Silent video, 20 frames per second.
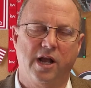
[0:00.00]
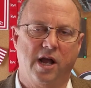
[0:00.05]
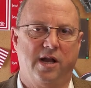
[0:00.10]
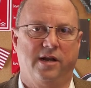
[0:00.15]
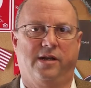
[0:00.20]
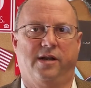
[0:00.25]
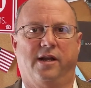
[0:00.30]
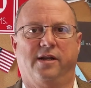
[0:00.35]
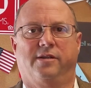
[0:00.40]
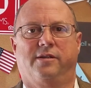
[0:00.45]

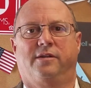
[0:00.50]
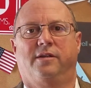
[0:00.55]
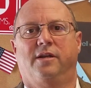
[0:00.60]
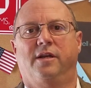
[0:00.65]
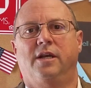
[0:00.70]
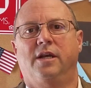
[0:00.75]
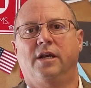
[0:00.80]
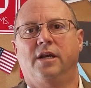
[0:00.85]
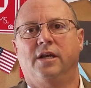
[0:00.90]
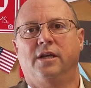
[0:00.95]
contest.
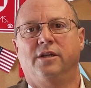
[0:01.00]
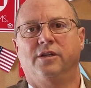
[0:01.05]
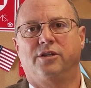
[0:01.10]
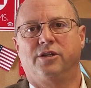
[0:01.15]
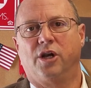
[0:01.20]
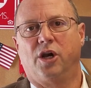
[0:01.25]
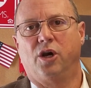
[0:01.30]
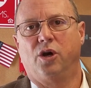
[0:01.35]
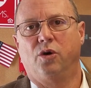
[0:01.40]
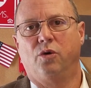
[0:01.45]

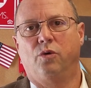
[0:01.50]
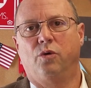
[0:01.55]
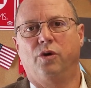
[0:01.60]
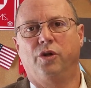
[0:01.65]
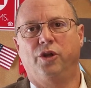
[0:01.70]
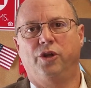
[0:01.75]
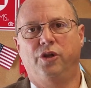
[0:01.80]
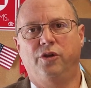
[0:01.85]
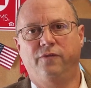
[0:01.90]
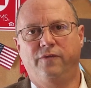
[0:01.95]
So
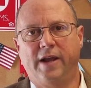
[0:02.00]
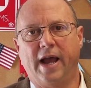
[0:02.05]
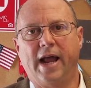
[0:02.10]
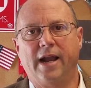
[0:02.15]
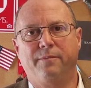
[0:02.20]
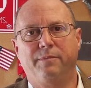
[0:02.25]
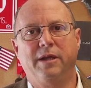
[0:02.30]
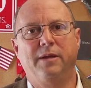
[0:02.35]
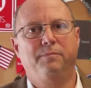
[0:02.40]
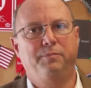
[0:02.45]
you've
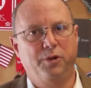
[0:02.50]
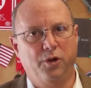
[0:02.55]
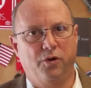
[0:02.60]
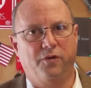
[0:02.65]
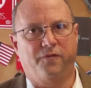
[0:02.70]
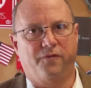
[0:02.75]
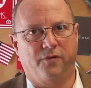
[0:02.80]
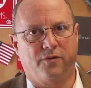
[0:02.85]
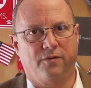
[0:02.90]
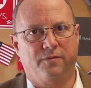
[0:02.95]
got to be
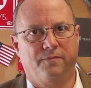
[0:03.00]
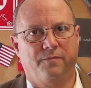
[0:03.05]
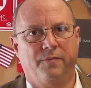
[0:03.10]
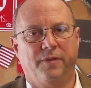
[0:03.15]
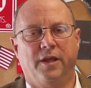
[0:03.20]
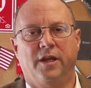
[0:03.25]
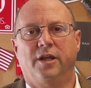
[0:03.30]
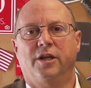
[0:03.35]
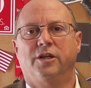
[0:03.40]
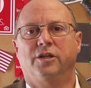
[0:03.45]
beautiful.
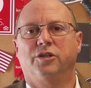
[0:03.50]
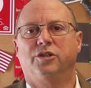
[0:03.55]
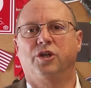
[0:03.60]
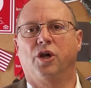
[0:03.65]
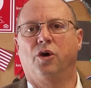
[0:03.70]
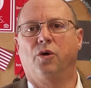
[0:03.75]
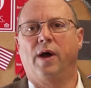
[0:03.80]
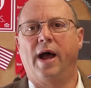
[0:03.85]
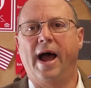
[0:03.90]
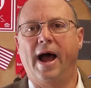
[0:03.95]

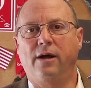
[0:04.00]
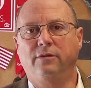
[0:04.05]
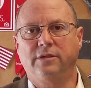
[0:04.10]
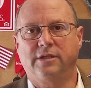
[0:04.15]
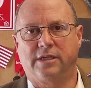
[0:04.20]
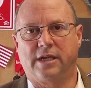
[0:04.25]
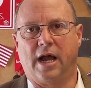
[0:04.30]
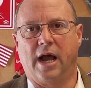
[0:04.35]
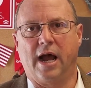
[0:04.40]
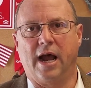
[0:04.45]
So
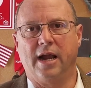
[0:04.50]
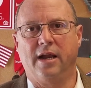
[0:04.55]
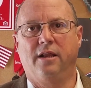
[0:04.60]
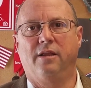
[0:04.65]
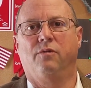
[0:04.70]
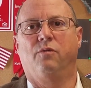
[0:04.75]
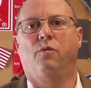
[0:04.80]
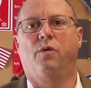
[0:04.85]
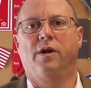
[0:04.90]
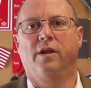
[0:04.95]
outside,
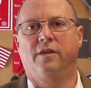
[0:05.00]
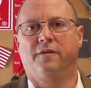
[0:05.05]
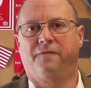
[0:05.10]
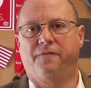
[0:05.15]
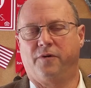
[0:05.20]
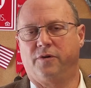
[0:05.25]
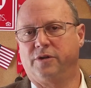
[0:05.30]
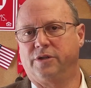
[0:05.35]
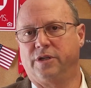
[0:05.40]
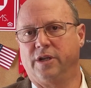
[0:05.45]
one of the
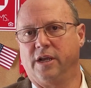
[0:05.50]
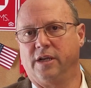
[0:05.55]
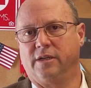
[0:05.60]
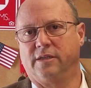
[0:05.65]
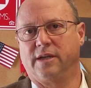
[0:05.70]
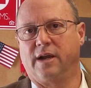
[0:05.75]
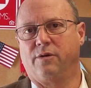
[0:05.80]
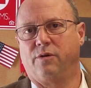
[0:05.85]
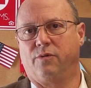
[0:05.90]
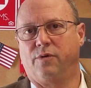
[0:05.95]
first
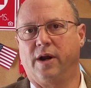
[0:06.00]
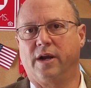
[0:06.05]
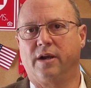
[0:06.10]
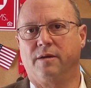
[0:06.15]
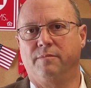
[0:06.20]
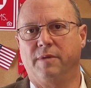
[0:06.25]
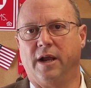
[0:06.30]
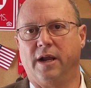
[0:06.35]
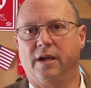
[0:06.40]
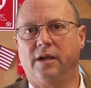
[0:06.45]
things I would
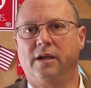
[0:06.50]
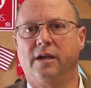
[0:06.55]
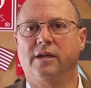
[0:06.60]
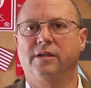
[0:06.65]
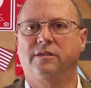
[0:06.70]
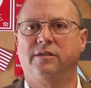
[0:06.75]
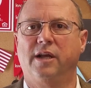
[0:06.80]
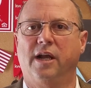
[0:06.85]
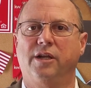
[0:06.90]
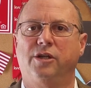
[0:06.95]
recommend
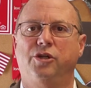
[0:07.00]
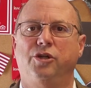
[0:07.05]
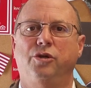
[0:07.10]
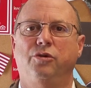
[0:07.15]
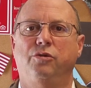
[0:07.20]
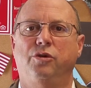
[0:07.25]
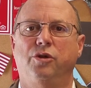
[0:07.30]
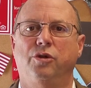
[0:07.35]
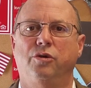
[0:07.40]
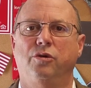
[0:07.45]
is that
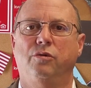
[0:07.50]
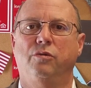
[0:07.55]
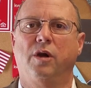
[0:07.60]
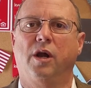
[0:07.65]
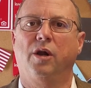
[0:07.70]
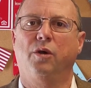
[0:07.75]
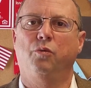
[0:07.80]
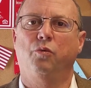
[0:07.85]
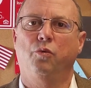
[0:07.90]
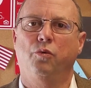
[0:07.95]
you do
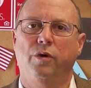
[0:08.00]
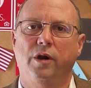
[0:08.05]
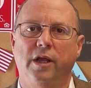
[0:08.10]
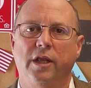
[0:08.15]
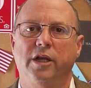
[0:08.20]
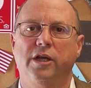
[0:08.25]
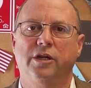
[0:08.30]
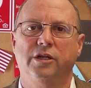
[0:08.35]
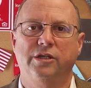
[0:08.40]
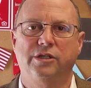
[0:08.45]
a
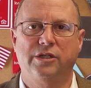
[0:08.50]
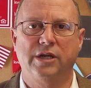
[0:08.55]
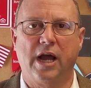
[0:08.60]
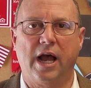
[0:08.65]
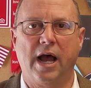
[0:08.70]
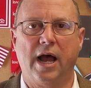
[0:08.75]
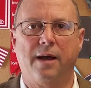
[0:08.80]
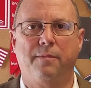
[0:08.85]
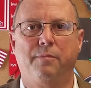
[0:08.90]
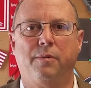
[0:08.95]
really good
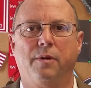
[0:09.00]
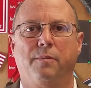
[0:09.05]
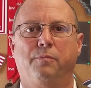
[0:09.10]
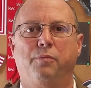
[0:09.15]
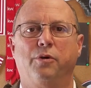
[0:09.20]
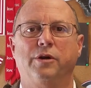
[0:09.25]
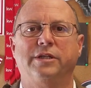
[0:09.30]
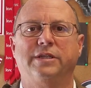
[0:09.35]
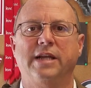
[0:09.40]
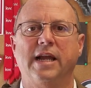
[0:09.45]
job
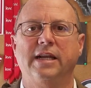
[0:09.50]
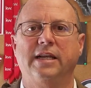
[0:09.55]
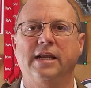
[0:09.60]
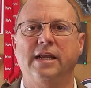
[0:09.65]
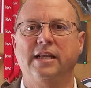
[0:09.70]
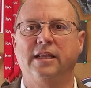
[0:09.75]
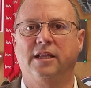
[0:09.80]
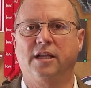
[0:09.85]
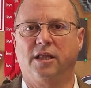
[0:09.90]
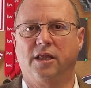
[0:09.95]

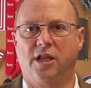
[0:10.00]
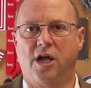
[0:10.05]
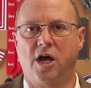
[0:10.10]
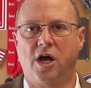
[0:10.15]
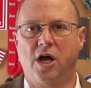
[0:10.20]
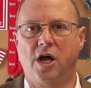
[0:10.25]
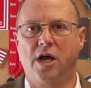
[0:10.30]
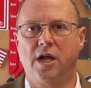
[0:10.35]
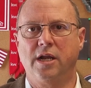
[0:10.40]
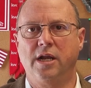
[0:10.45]
presenting the
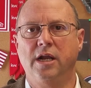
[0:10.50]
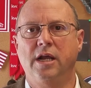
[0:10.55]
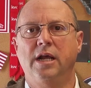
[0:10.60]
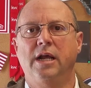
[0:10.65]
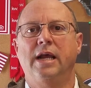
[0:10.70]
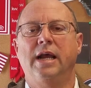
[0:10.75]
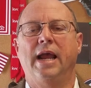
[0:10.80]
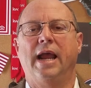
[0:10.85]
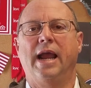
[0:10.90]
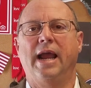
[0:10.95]
lawn
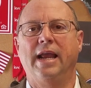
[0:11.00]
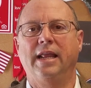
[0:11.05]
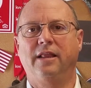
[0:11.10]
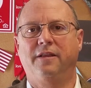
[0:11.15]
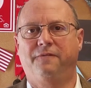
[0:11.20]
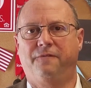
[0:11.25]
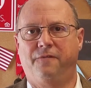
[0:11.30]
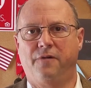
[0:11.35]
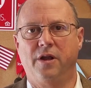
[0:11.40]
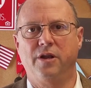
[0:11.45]
and
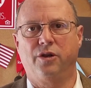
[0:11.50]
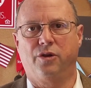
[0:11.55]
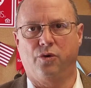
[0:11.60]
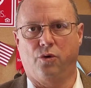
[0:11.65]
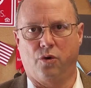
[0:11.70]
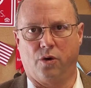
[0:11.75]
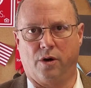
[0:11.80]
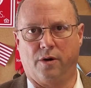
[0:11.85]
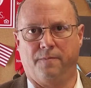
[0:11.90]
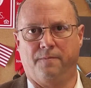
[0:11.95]
the front
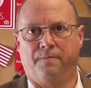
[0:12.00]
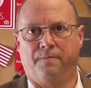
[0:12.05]
door,